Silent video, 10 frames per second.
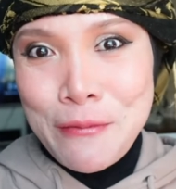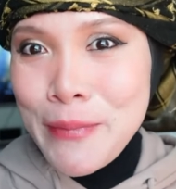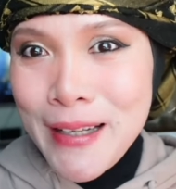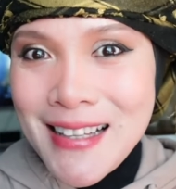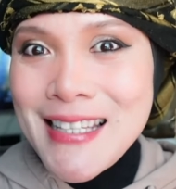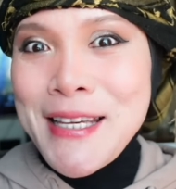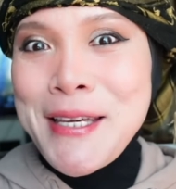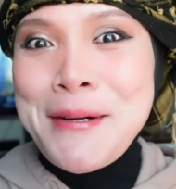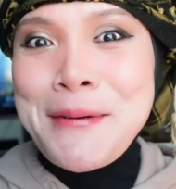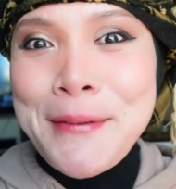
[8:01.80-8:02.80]
bell, so
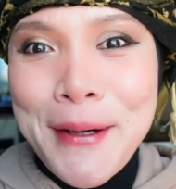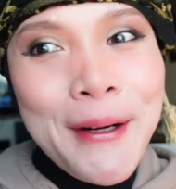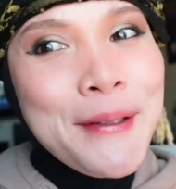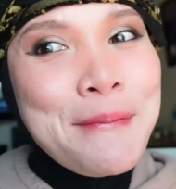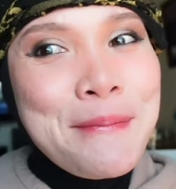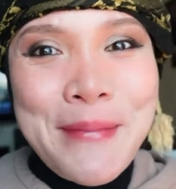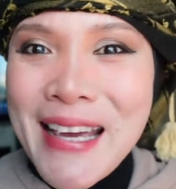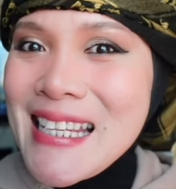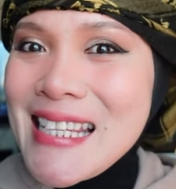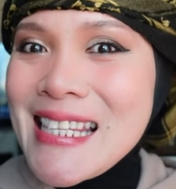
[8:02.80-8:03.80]
you won't
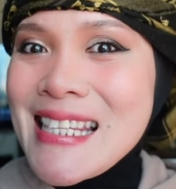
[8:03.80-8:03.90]
miss